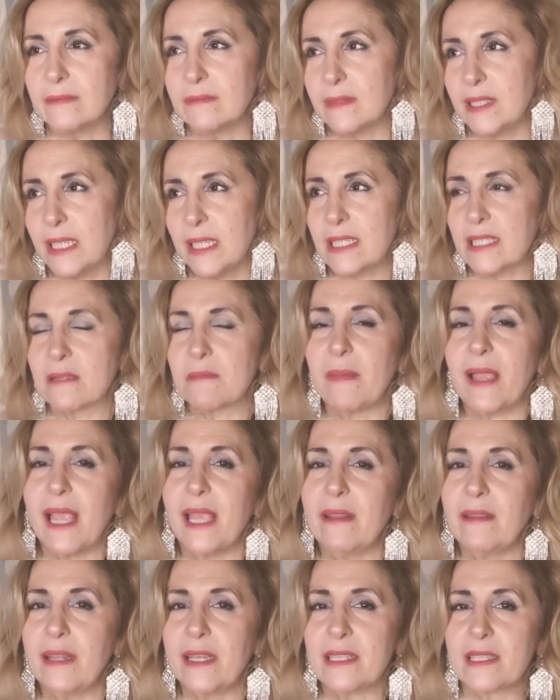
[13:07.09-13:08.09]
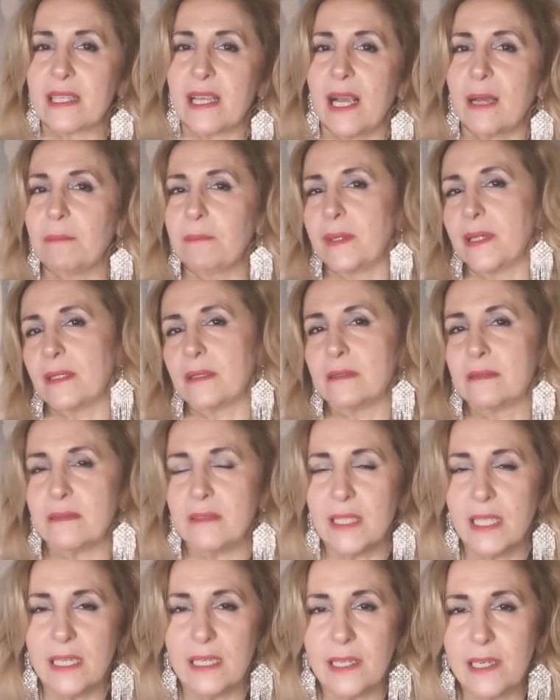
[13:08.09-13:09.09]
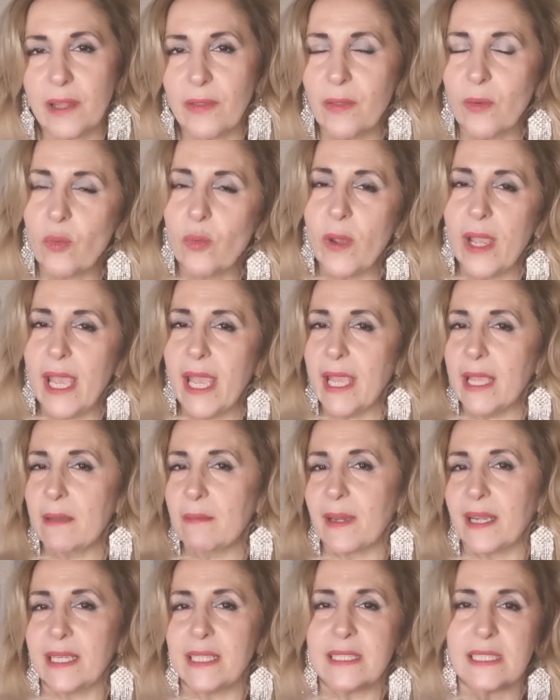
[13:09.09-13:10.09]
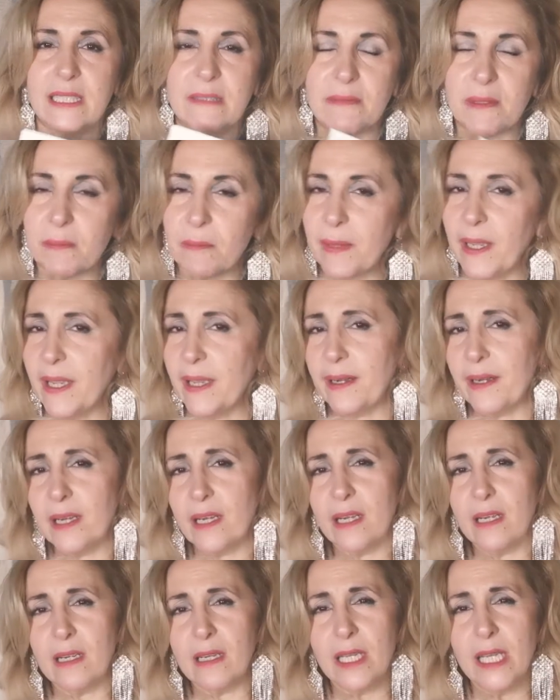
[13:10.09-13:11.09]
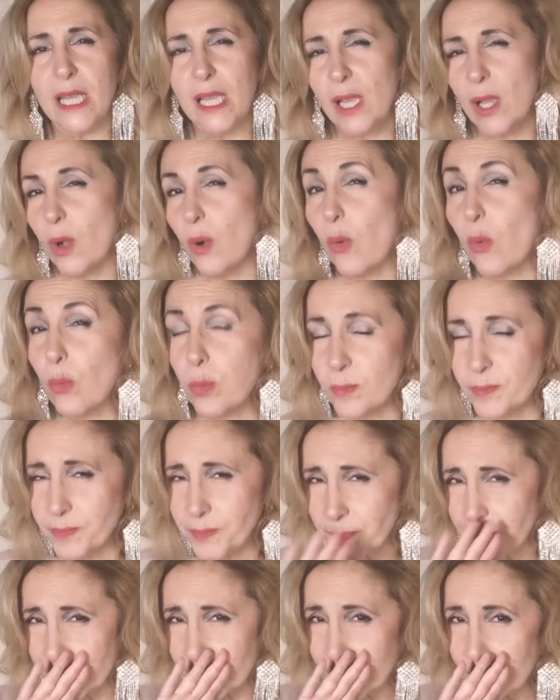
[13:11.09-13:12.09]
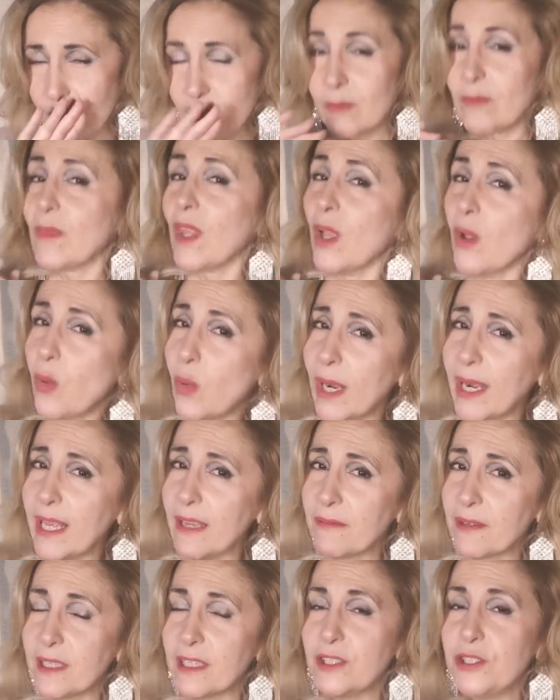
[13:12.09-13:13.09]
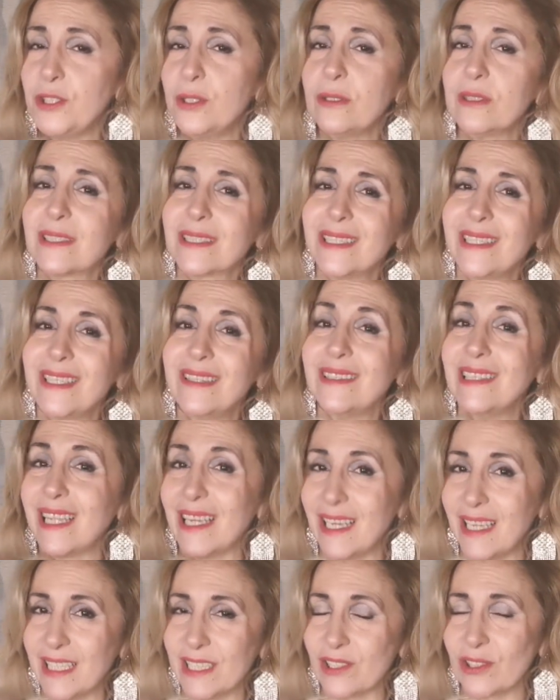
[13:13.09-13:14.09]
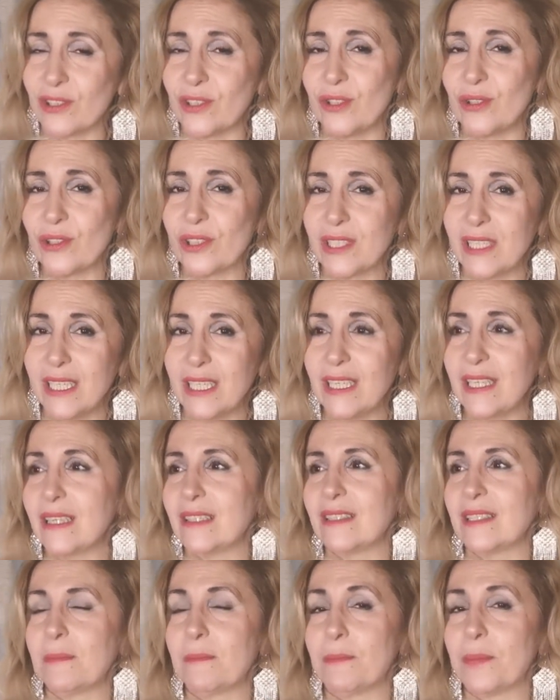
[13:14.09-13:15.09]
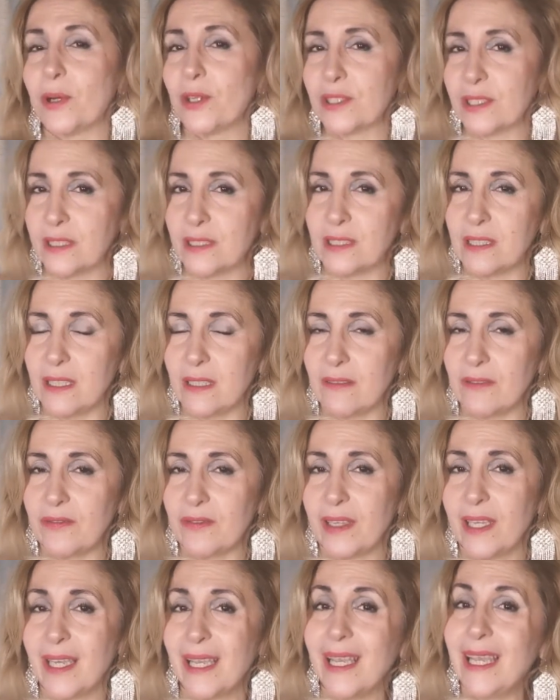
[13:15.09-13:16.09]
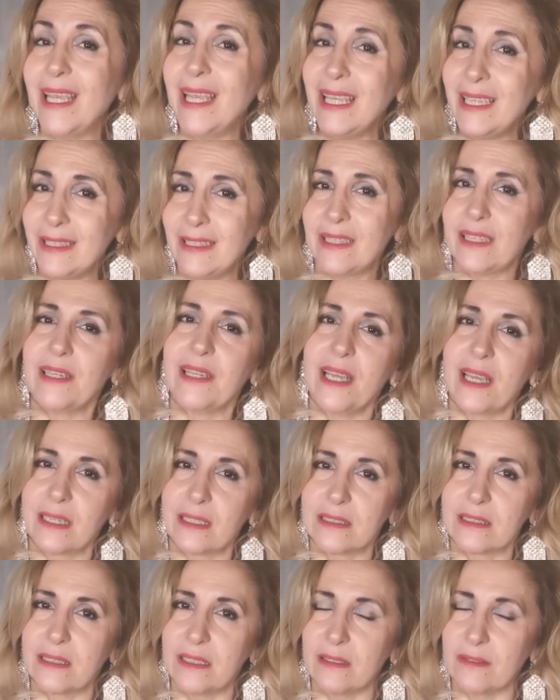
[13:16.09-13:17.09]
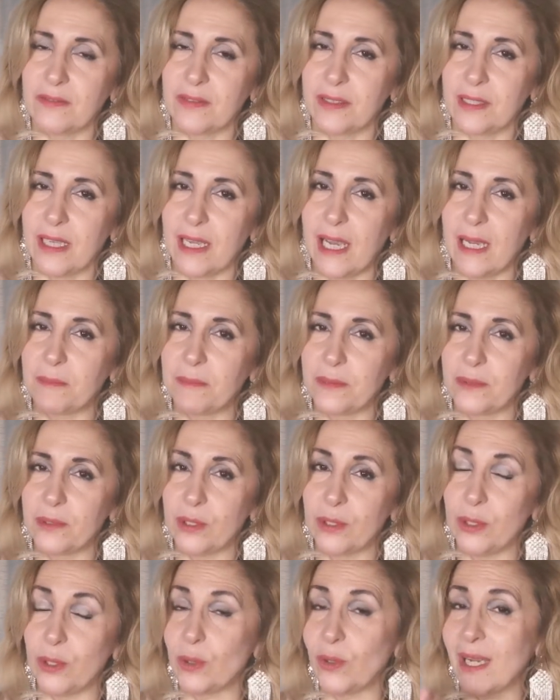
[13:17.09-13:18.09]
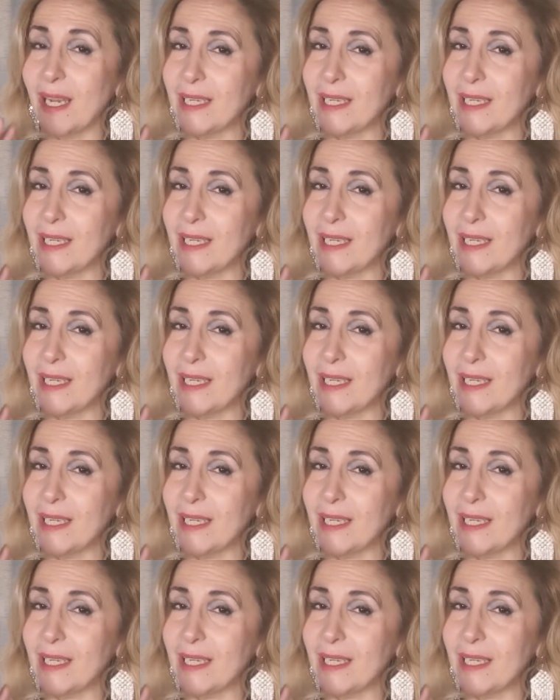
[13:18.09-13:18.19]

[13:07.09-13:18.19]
This made this happen in another way, but it's even better. Whatever, you see the lesson, you see the positive in the negative that happened to you.